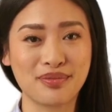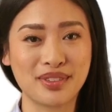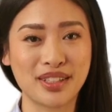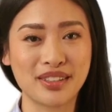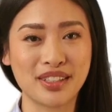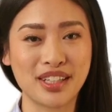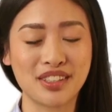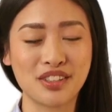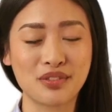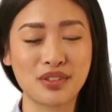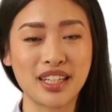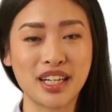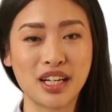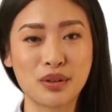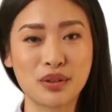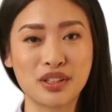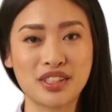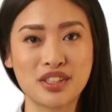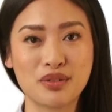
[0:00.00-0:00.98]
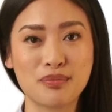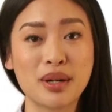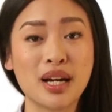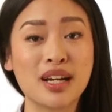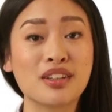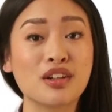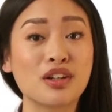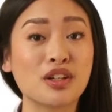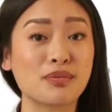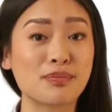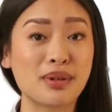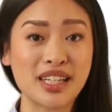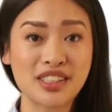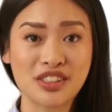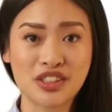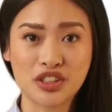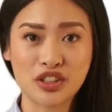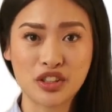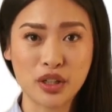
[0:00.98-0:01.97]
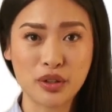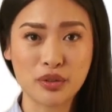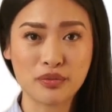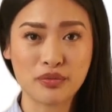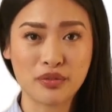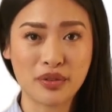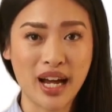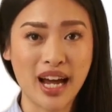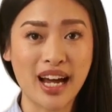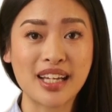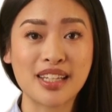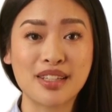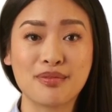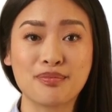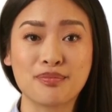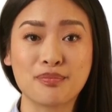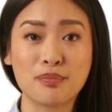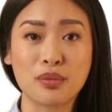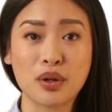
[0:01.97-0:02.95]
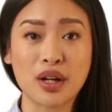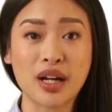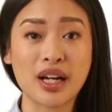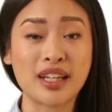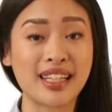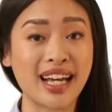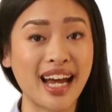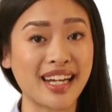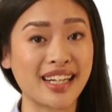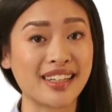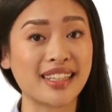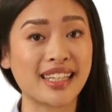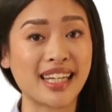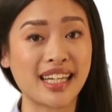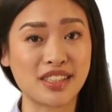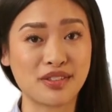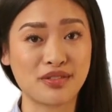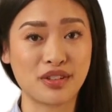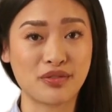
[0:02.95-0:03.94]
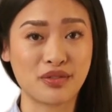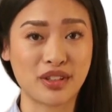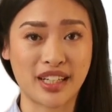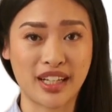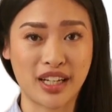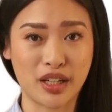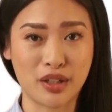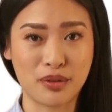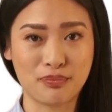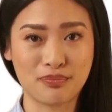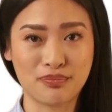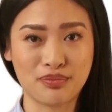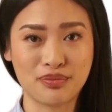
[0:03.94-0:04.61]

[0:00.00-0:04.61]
This video is sponsored by Stonefly. More on that at the end of the video.